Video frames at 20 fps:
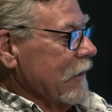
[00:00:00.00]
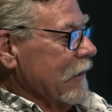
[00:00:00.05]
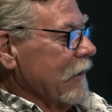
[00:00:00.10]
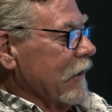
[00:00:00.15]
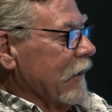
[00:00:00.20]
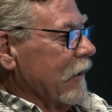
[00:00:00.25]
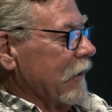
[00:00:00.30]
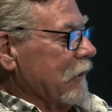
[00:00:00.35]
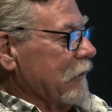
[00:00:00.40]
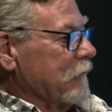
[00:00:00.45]

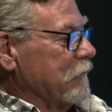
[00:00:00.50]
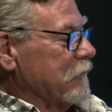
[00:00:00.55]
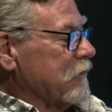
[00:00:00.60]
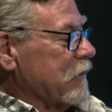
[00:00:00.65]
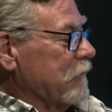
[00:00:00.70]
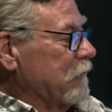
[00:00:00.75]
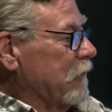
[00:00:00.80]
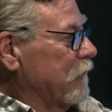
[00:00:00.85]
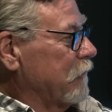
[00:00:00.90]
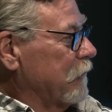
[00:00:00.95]

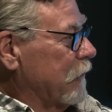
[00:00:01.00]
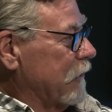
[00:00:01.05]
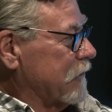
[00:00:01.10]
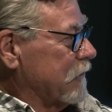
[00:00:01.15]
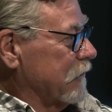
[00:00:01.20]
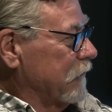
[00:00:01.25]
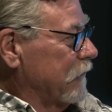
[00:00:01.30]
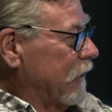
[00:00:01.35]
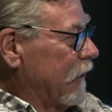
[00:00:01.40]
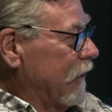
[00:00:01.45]
some of them I
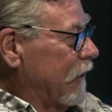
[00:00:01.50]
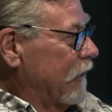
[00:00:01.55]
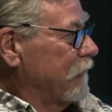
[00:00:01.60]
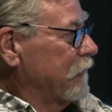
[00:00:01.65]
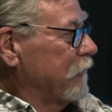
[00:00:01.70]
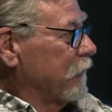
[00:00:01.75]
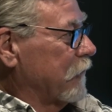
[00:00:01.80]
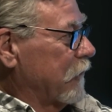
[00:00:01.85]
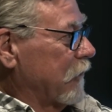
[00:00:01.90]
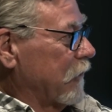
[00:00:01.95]
still
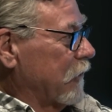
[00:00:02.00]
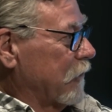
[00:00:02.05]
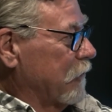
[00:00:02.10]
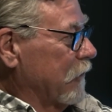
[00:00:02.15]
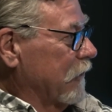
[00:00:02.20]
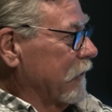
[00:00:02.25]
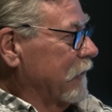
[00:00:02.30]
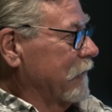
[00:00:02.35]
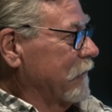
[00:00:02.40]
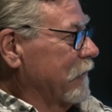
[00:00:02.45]
have,
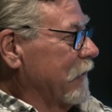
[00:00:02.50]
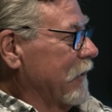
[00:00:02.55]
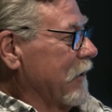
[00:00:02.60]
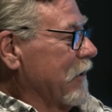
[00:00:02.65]
regrettably,